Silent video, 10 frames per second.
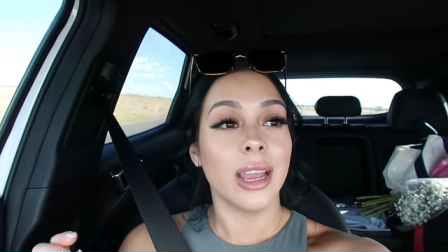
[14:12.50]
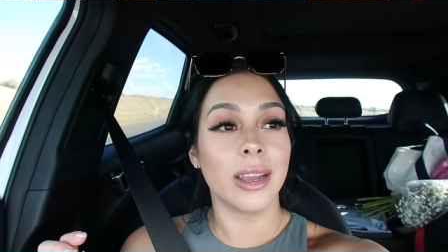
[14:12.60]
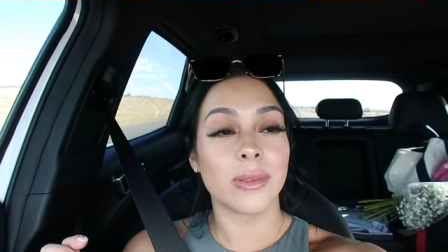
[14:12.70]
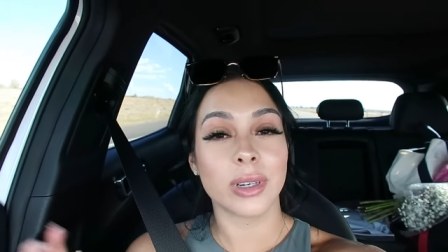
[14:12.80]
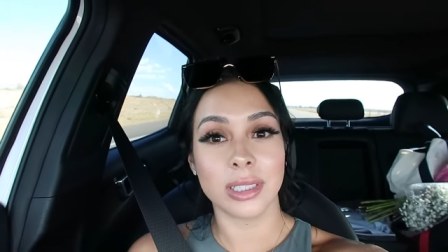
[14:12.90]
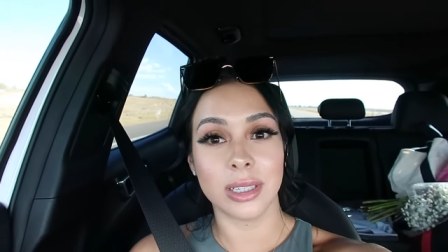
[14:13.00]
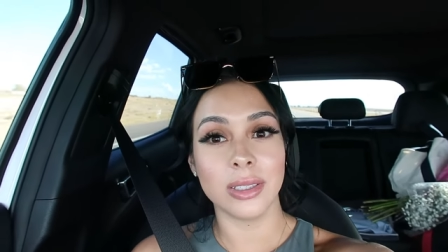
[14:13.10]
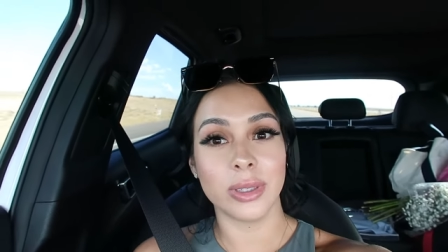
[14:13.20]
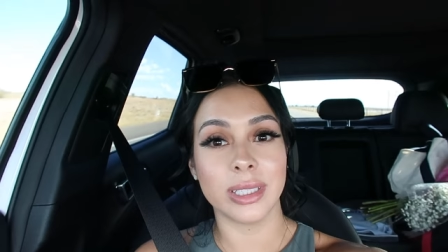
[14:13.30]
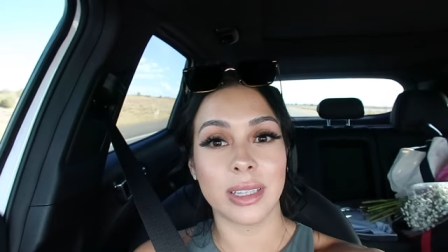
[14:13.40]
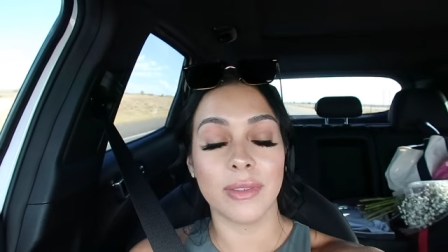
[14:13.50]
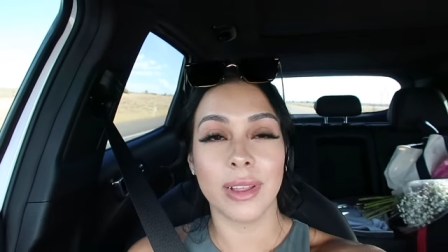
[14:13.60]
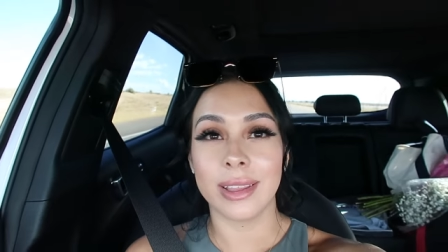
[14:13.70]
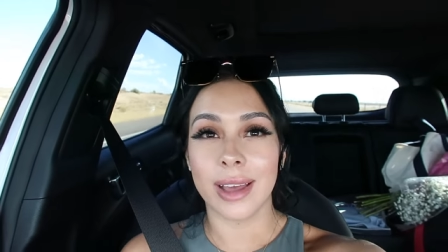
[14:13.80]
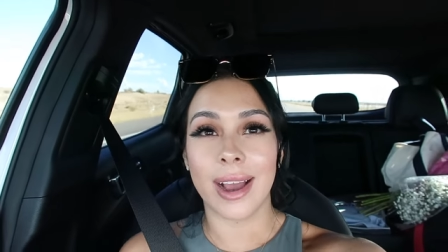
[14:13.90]
and we're gonna start doing stuff
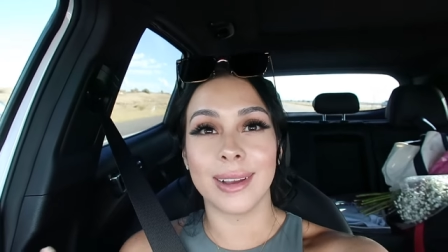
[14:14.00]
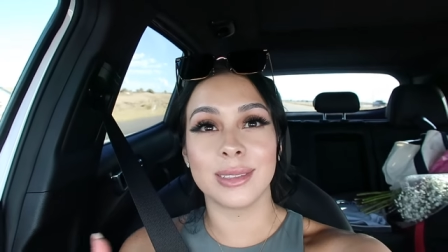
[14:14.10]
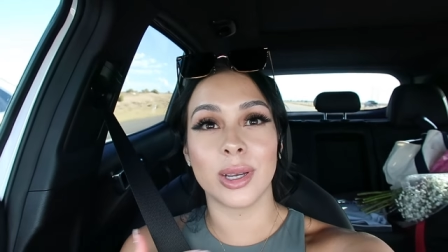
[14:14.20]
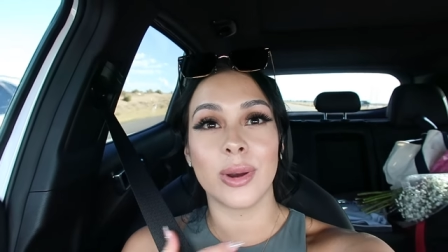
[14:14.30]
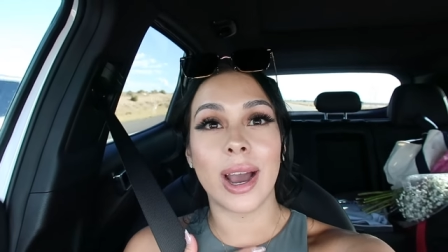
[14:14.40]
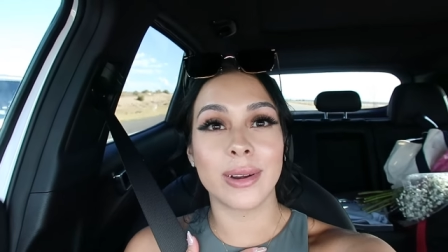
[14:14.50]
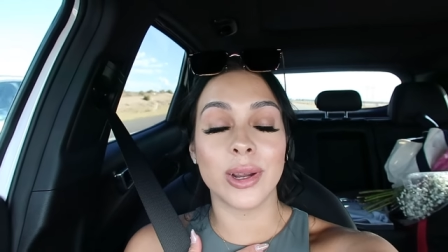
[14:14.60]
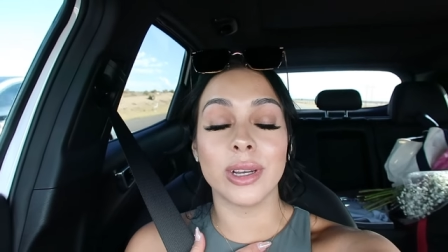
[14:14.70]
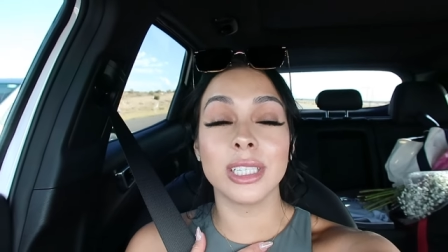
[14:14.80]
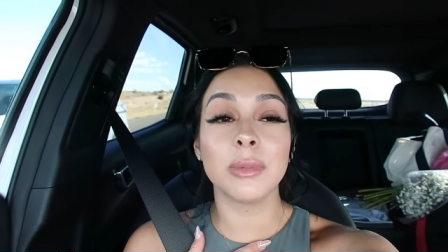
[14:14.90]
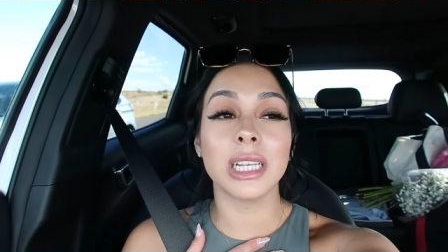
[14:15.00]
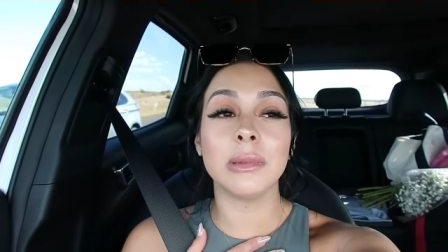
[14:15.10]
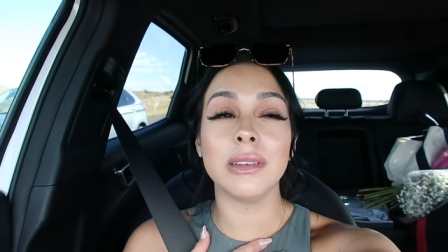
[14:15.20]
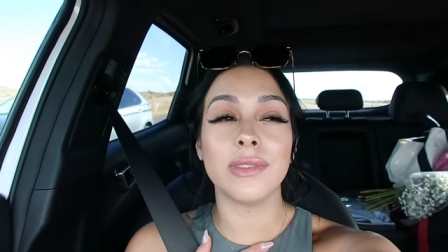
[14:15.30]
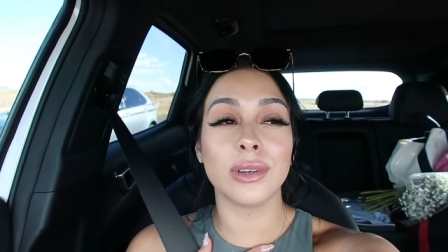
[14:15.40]
like that so i don't know it just makes
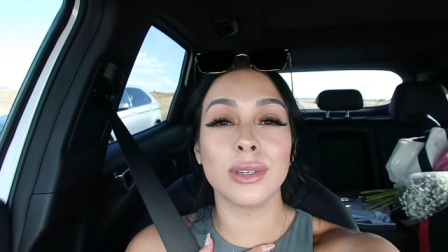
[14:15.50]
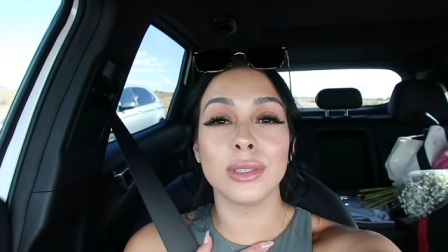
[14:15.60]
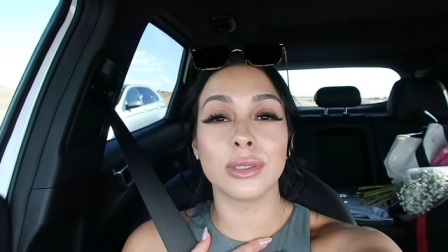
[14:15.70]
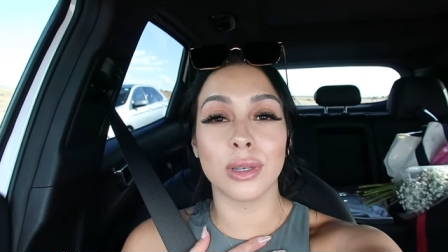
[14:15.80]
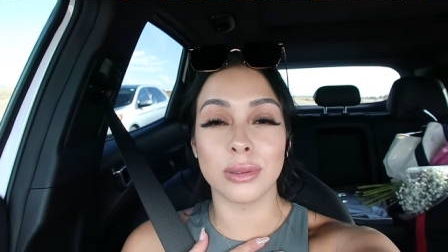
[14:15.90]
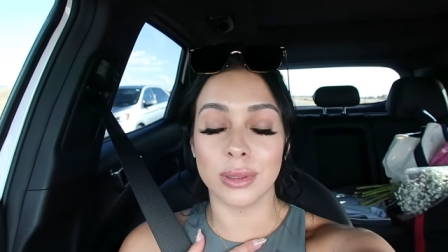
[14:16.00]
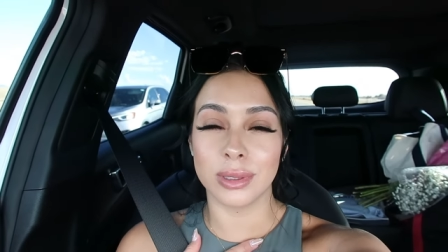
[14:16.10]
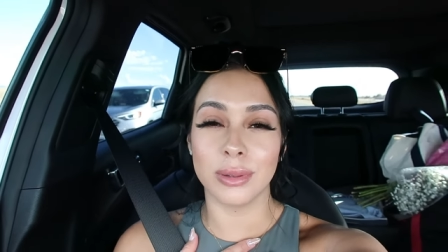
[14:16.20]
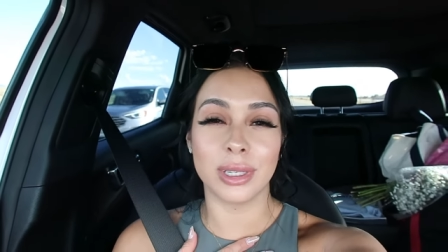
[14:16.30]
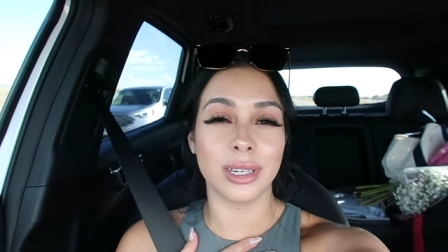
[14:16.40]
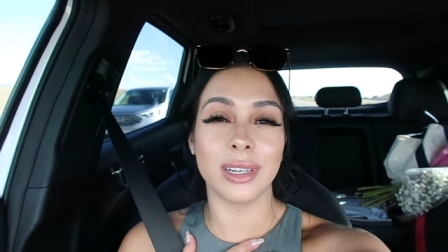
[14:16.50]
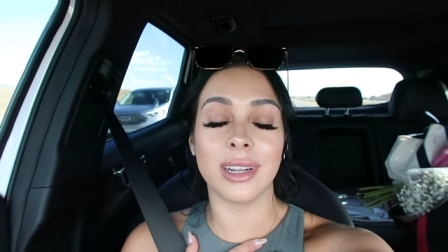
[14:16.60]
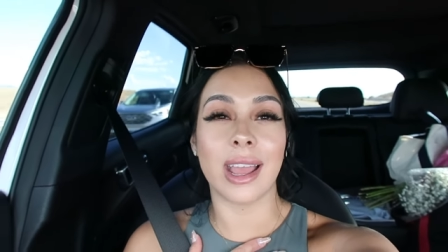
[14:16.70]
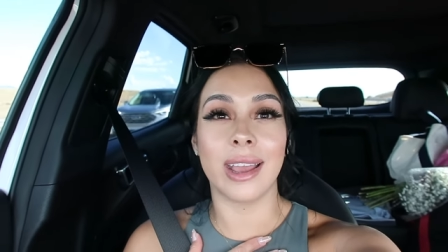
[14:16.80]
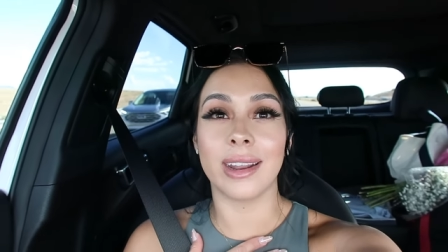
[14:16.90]
me feel so so so
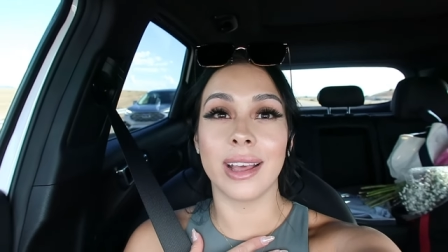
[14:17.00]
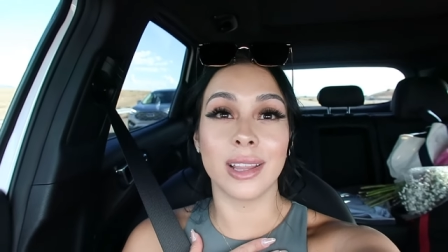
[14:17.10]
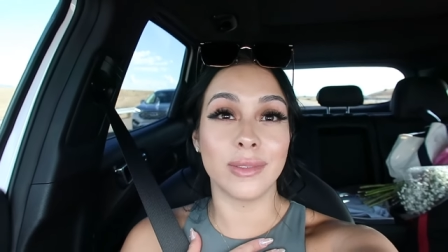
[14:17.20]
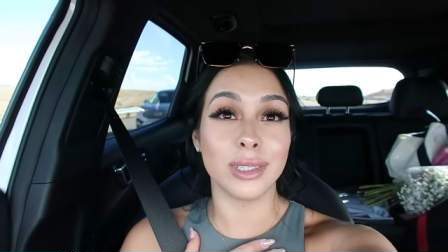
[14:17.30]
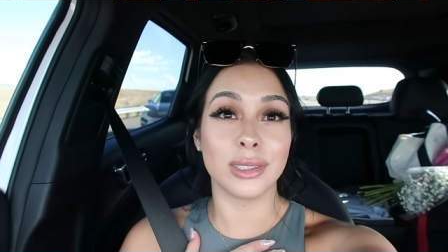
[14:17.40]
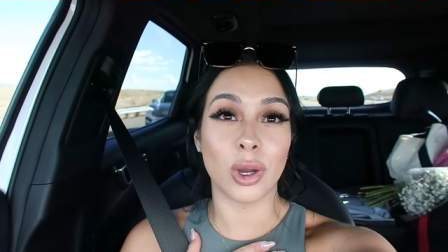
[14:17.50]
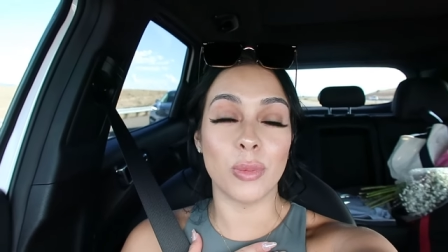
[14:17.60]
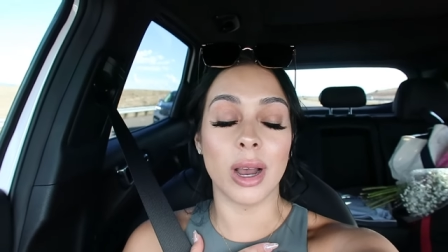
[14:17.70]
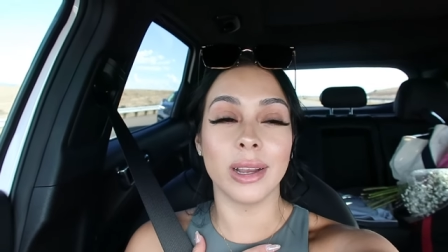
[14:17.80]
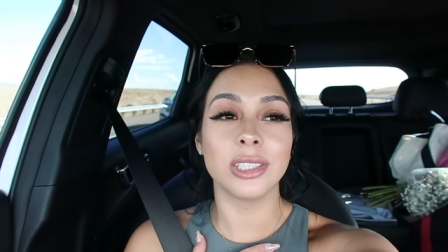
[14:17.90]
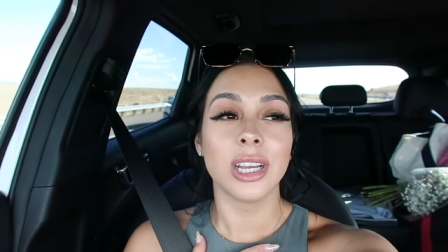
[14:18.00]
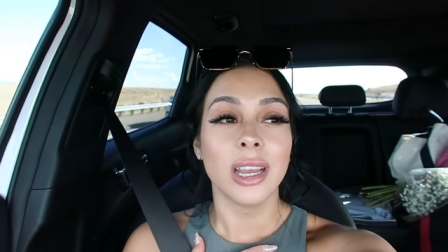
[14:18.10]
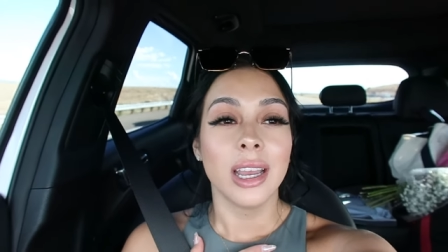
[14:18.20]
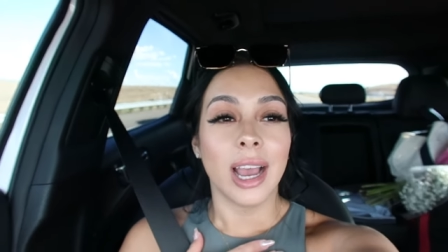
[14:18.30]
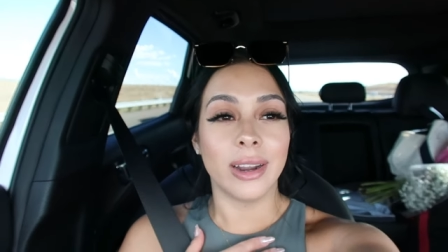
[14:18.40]
good and i love it so much
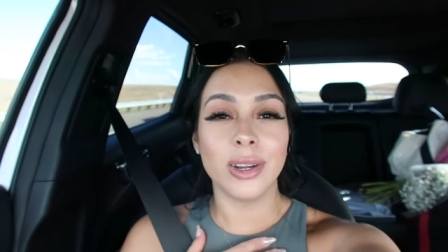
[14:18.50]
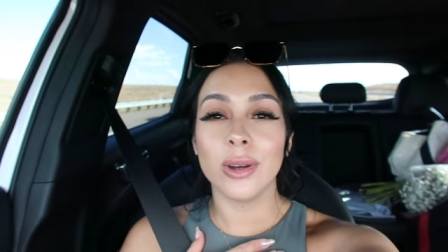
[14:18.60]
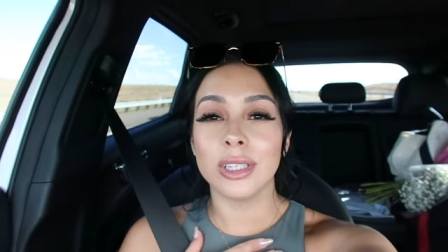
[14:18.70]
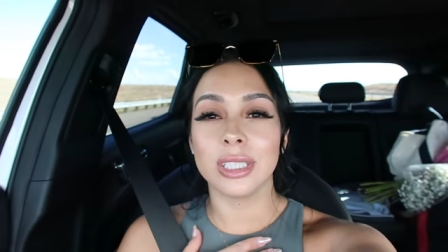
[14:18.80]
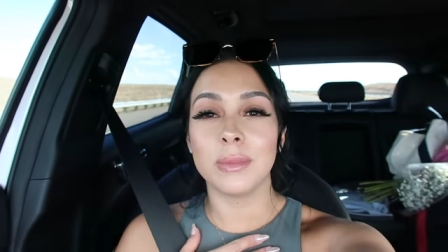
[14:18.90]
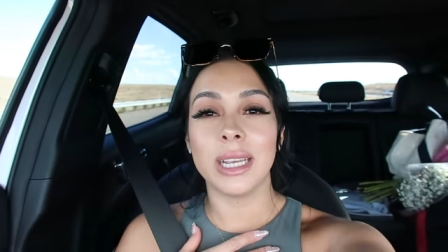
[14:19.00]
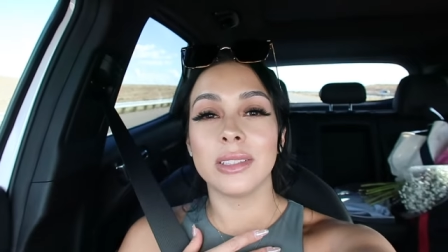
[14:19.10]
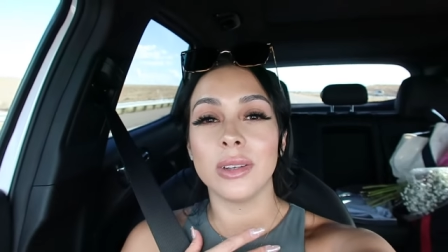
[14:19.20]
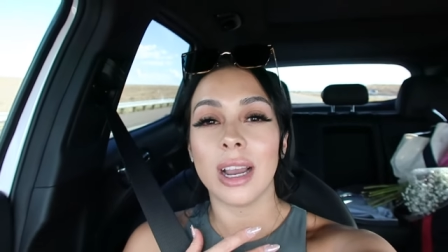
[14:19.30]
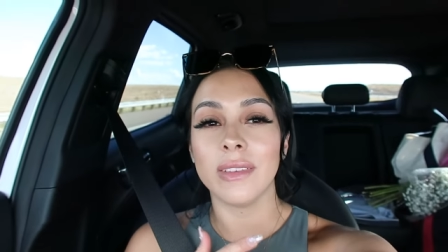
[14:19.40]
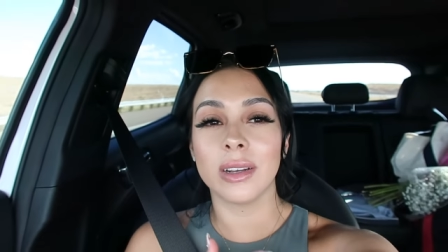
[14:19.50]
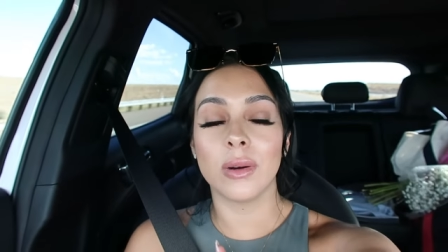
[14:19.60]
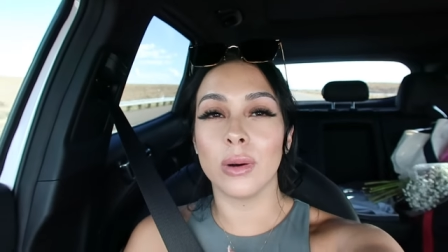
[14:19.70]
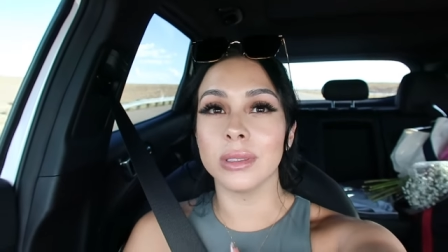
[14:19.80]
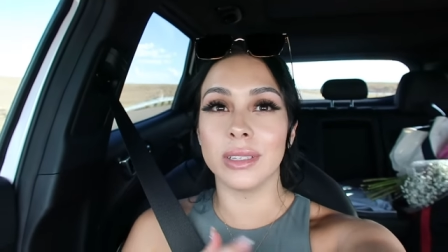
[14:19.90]
i don't know it just makes you have like a
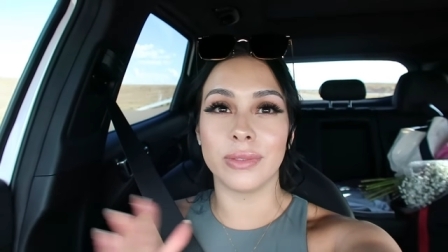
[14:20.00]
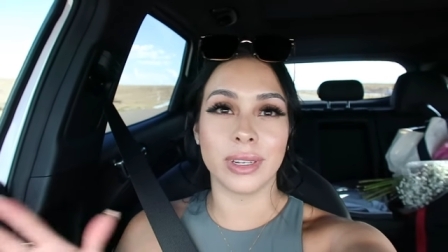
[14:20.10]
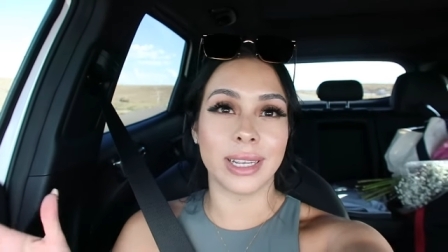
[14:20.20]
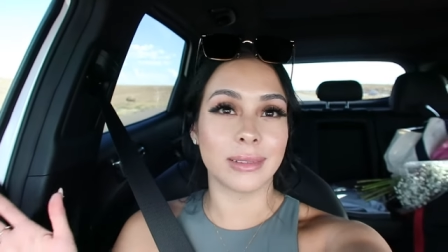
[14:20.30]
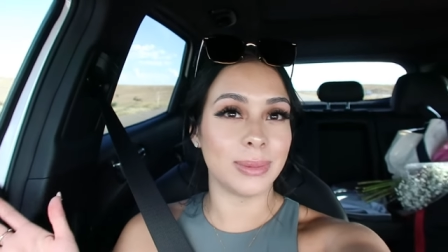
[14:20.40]
whole different like